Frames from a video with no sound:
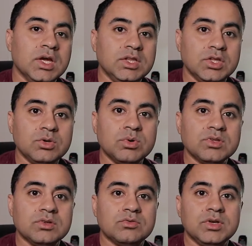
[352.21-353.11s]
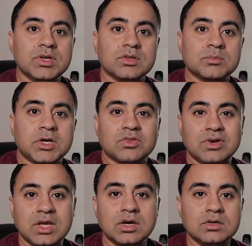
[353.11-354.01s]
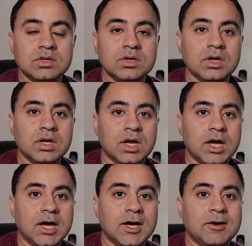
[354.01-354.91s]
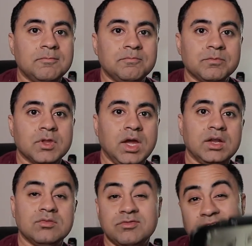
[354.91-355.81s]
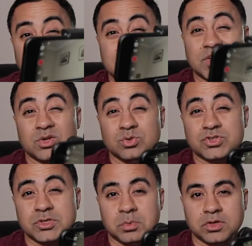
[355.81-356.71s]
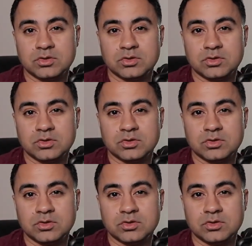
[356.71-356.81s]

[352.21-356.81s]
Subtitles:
In the US it retails about 300, and 500 includes shipping.